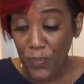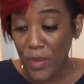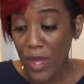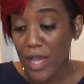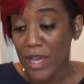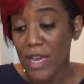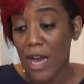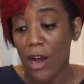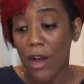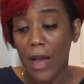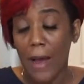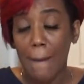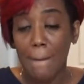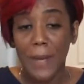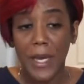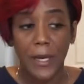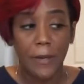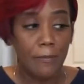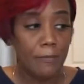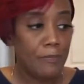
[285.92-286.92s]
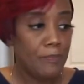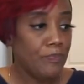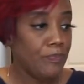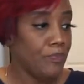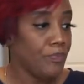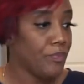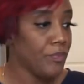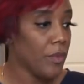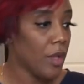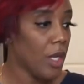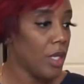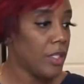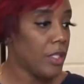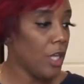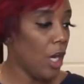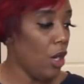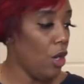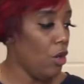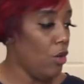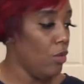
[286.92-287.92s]
y'all got me.
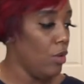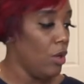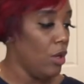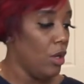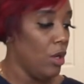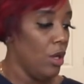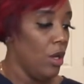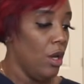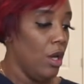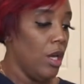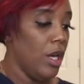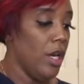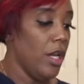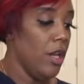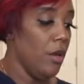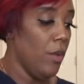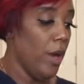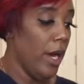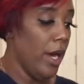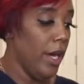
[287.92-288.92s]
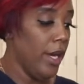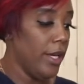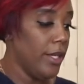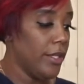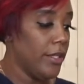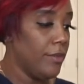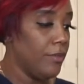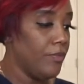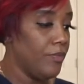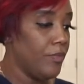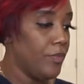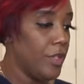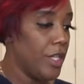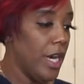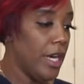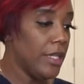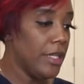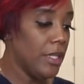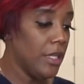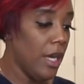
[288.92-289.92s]
So anyways,
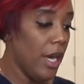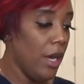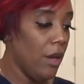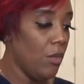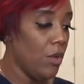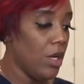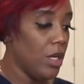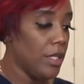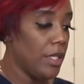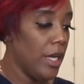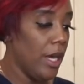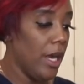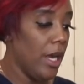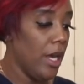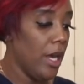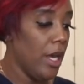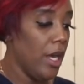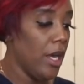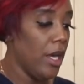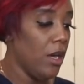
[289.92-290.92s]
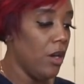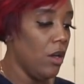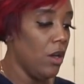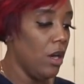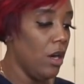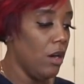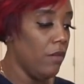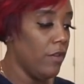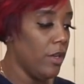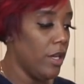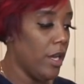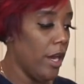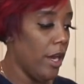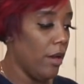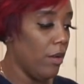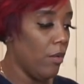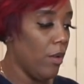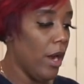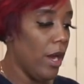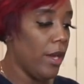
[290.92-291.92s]
yesterday was a hell of a
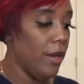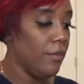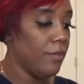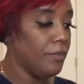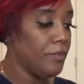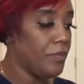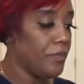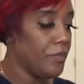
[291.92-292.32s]
day, right?